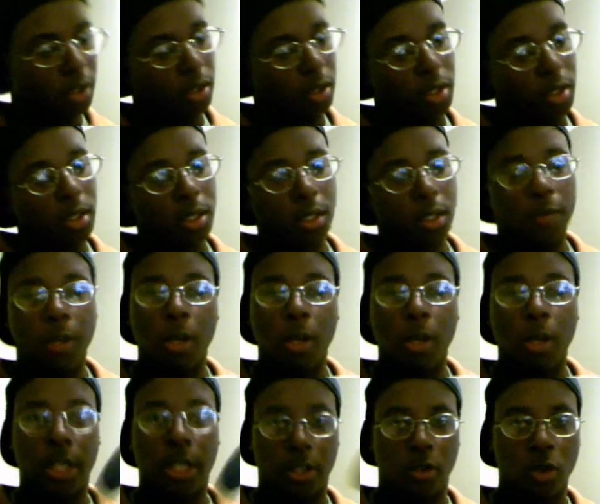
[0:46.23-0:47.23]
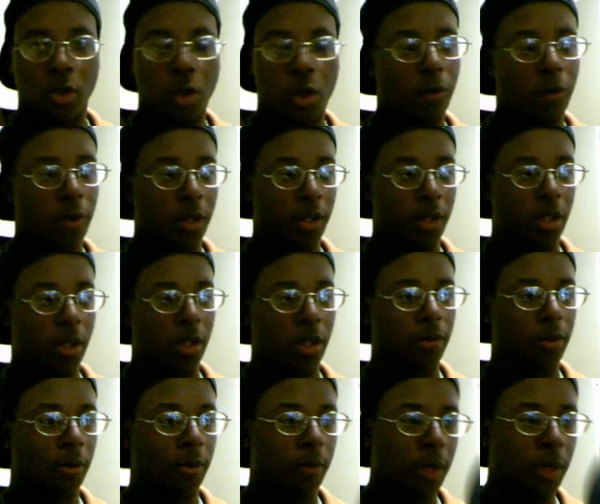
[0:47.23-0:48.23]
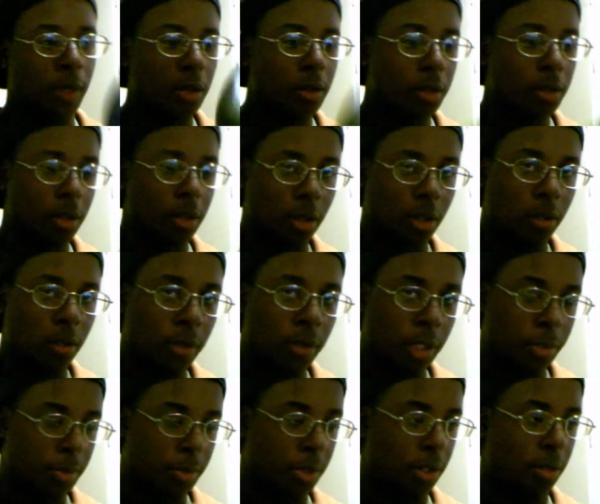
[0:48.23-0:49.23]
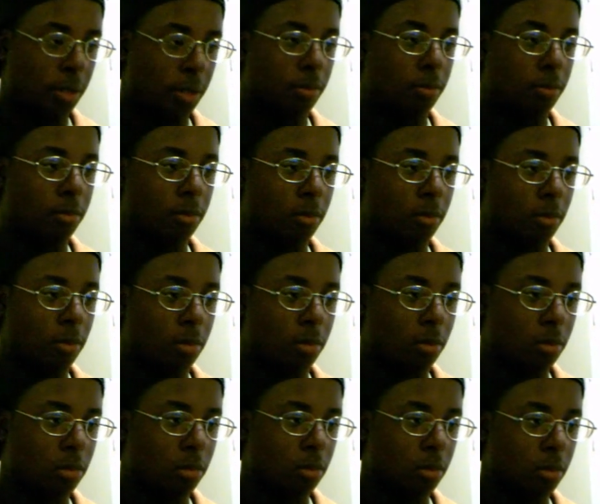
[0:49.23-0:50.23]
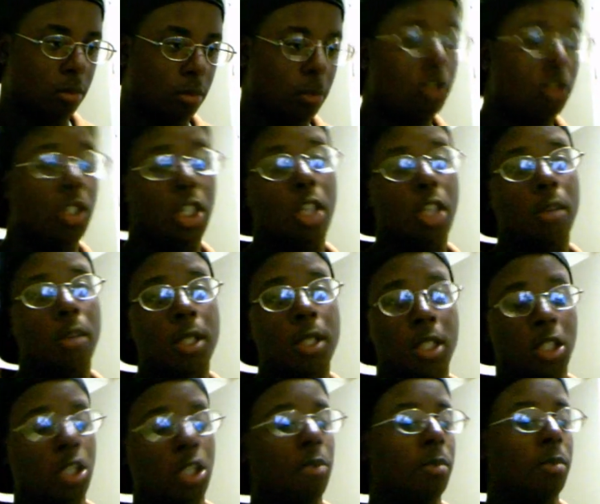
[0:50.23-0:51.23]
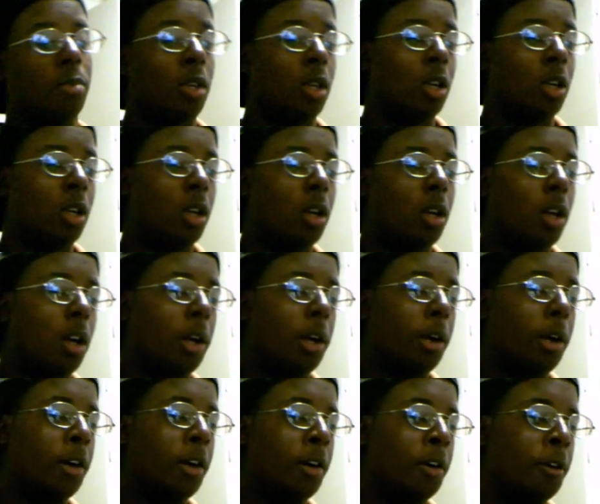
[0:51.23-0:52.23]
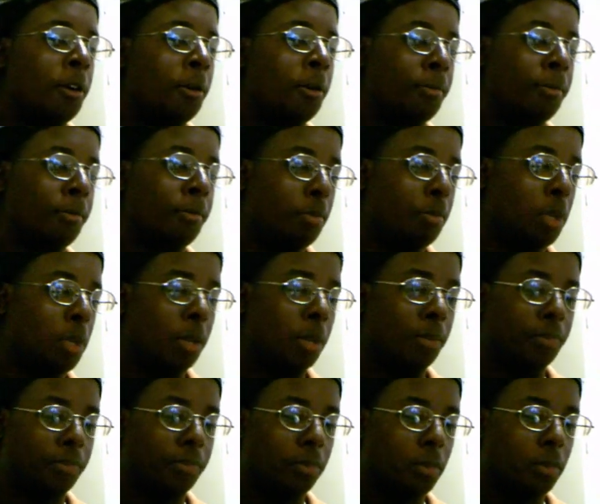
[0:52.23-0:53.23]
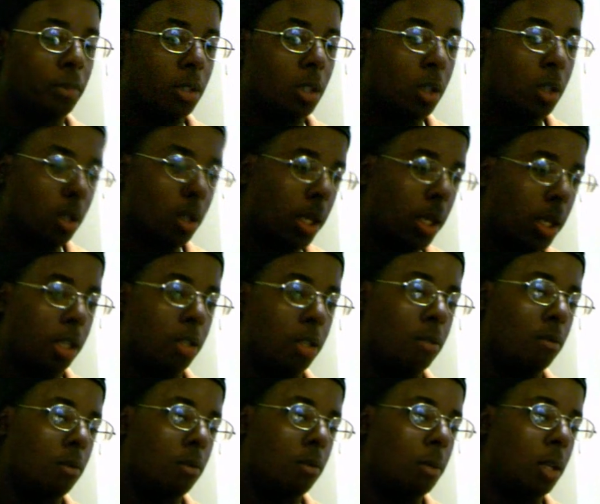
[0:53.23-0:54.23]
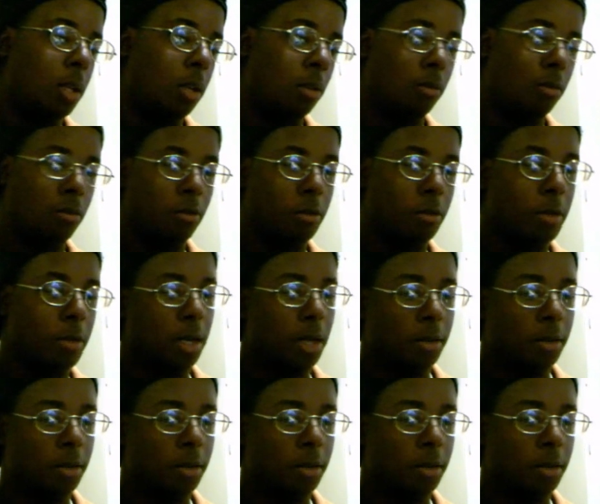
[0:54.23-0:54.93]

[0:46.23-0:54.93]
this is a very light controller. First off, it feels a little flimsy, cheap. It's cheap, but I like it. I mean, from